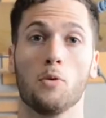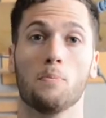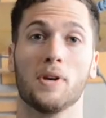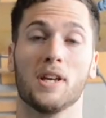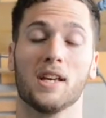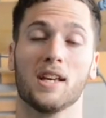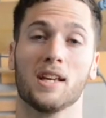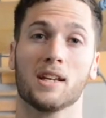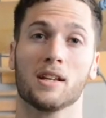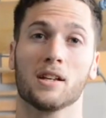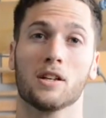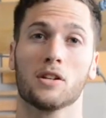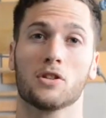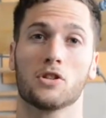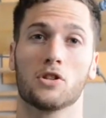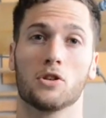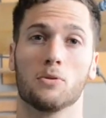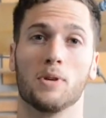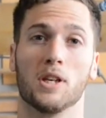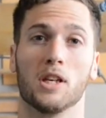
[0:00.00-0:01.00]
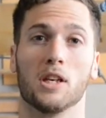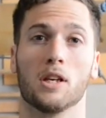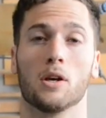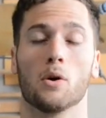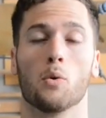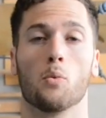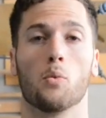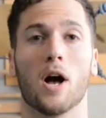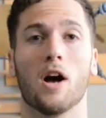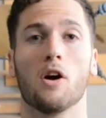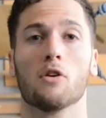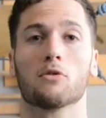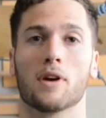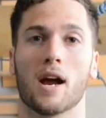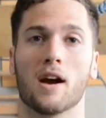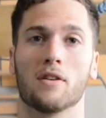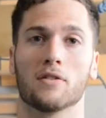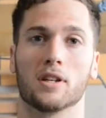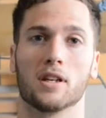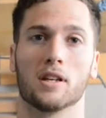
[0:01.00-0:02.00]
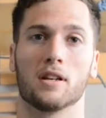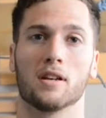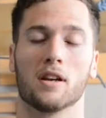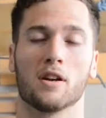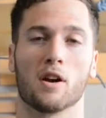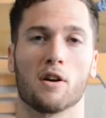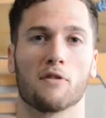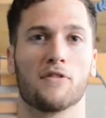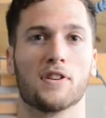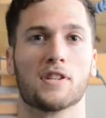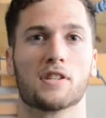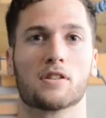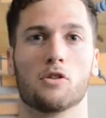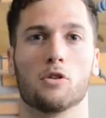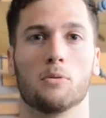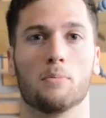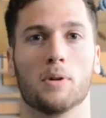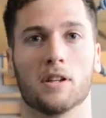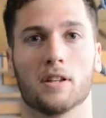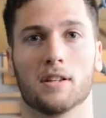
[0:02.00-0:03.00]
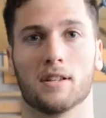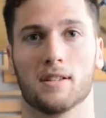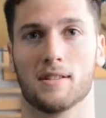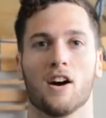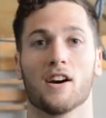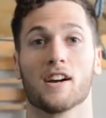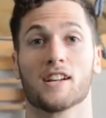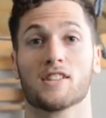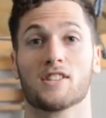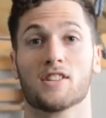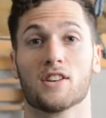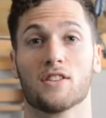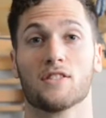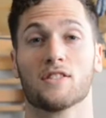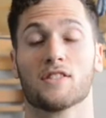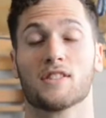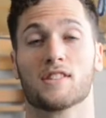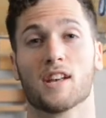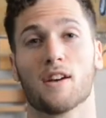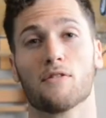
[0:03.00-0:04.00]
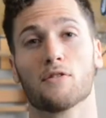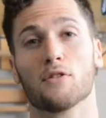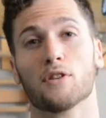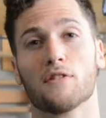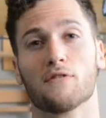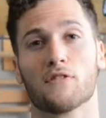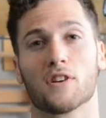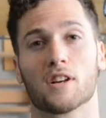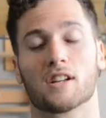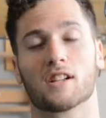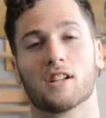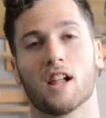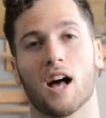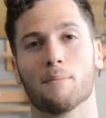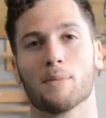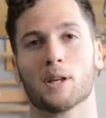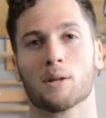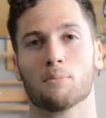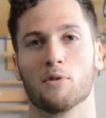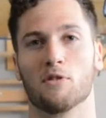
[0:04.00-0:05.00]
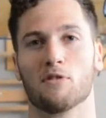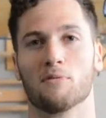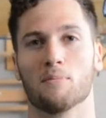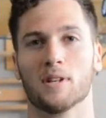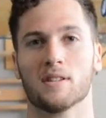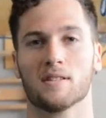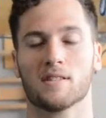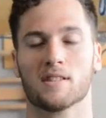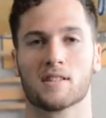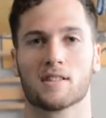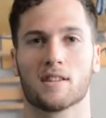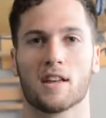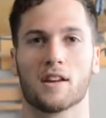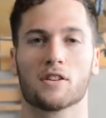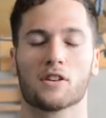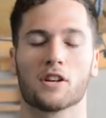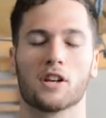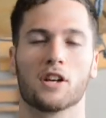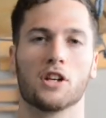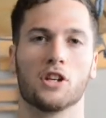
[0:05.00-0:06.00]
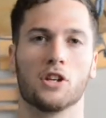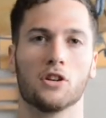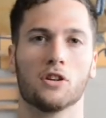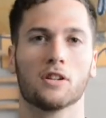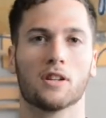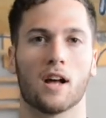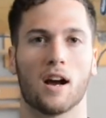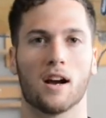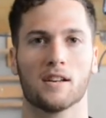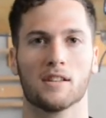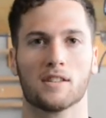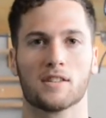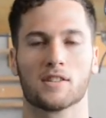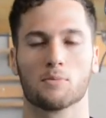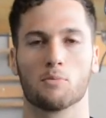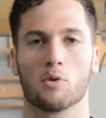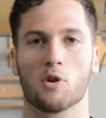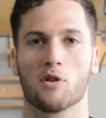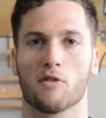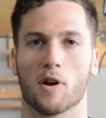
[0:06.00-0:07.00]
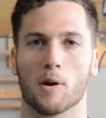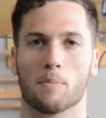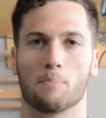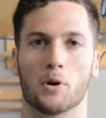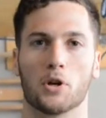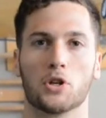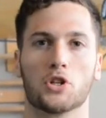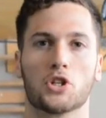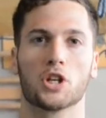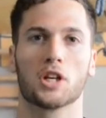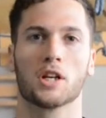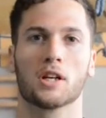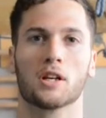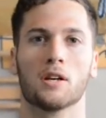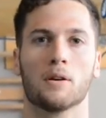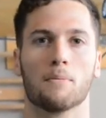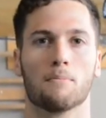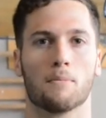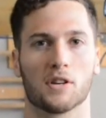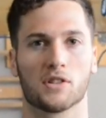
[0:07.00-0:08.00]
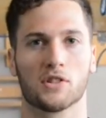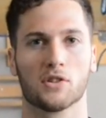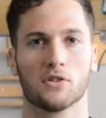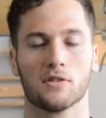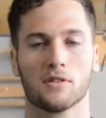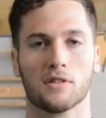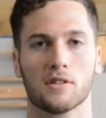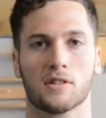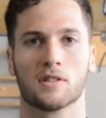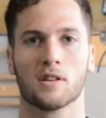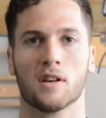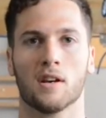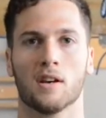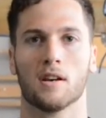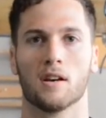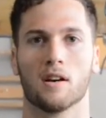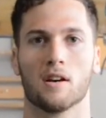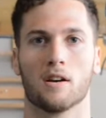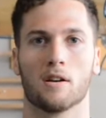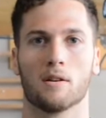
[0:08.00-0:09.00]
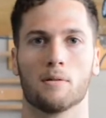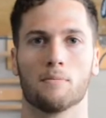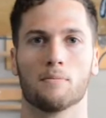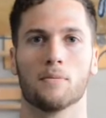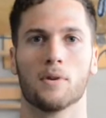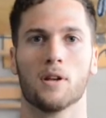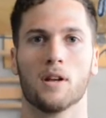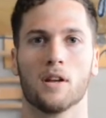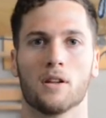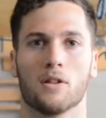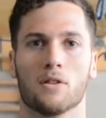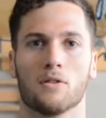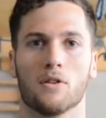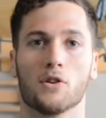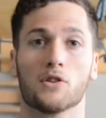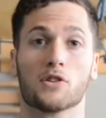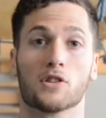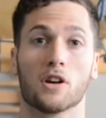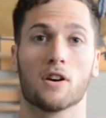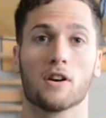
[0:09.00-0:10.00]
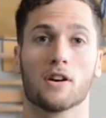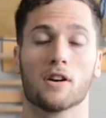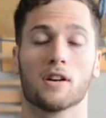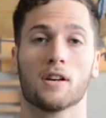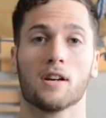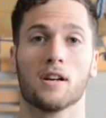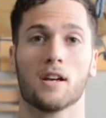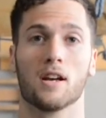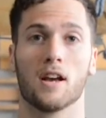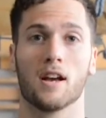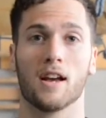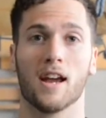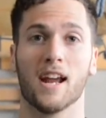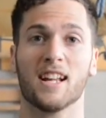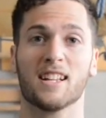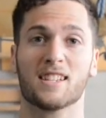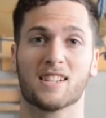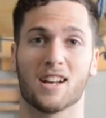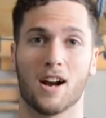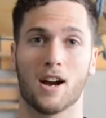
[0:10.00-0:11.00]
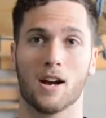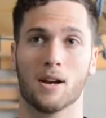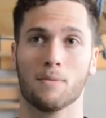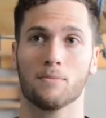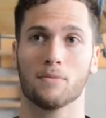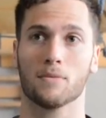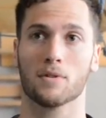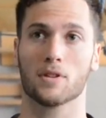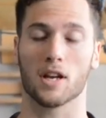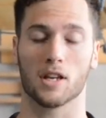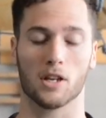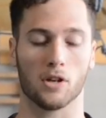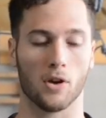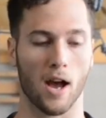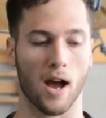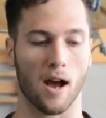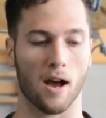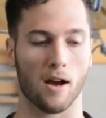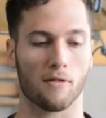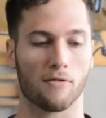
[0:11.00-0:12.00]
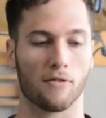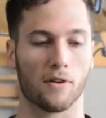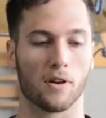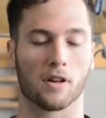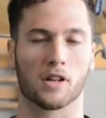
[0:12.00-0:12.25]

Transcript: being to be well-rounded in our physical abilities. All right, so there's several different climbing movements that are going to utilize some more of our pushing muscles. Those are any time that you have a